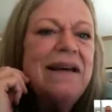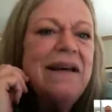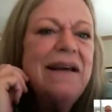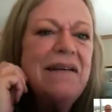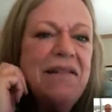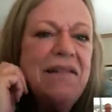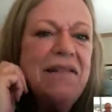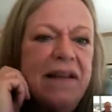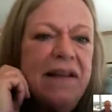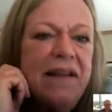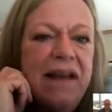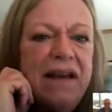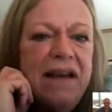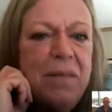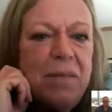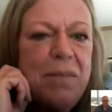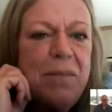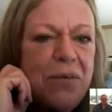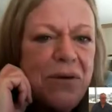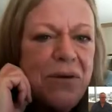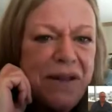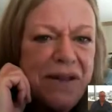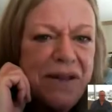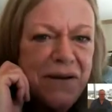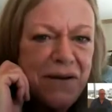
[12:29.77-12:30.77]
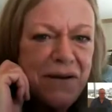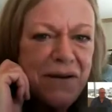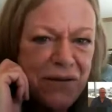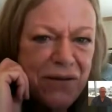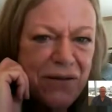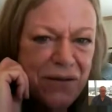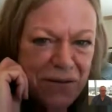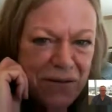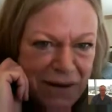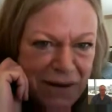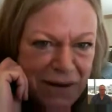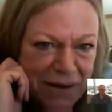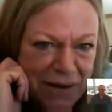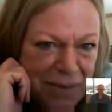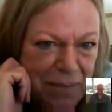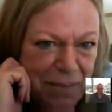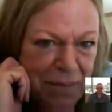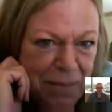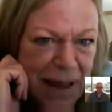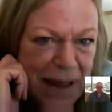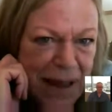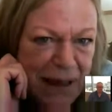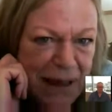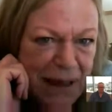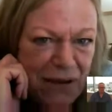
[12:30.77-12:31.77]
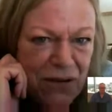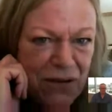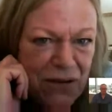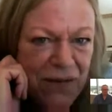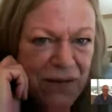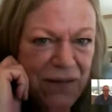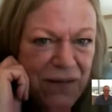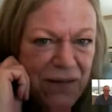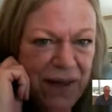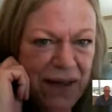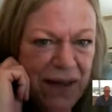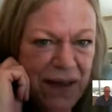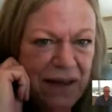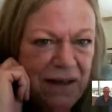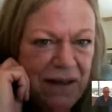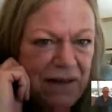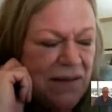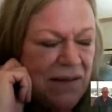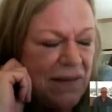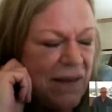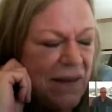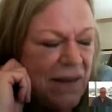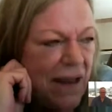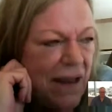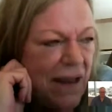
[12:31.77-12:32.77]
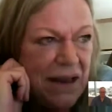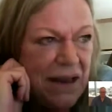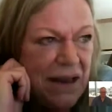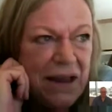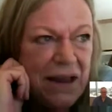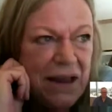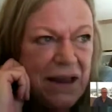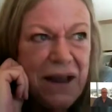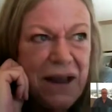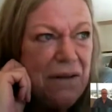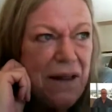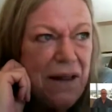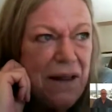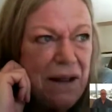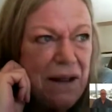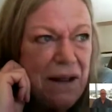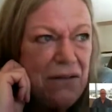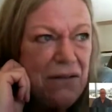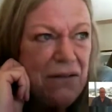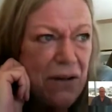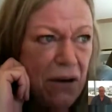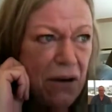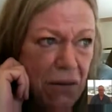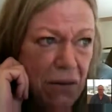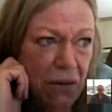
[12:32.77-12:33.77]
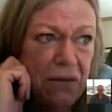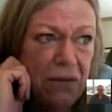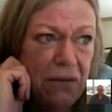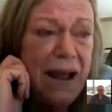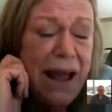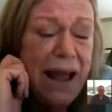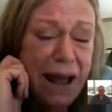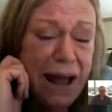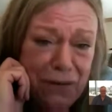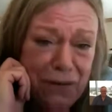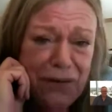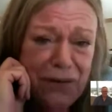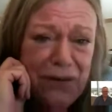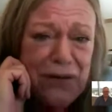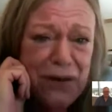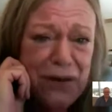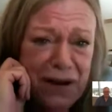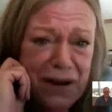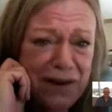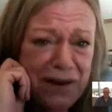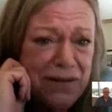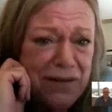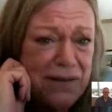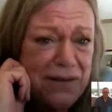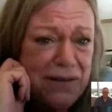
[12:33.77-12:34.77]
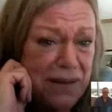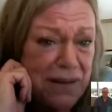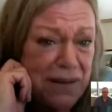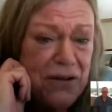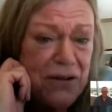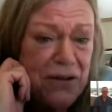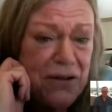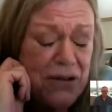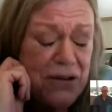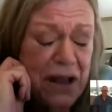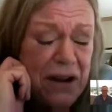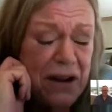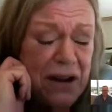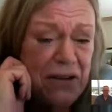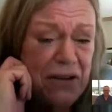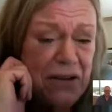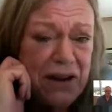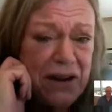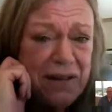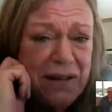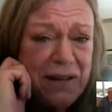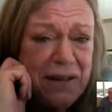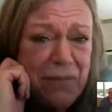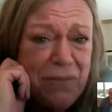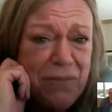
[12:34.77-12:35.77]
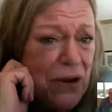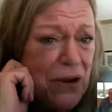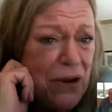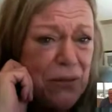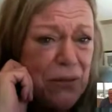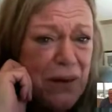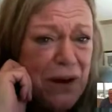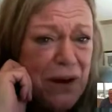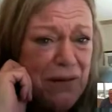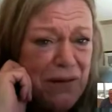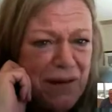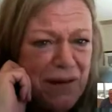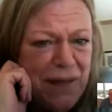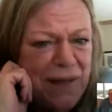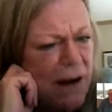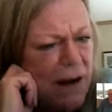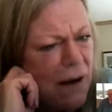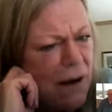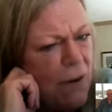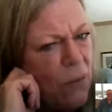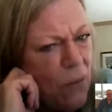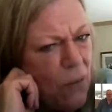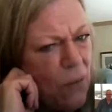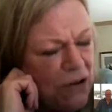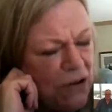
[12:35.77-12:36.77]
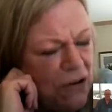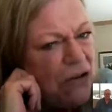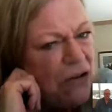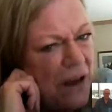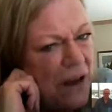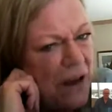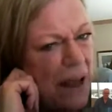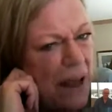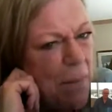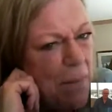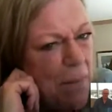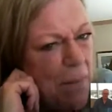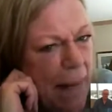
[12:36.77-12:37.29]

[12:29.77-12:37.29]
stay up with those baggage fees. Airlines don't advertise that they're changing them for good reason. They don't want you to get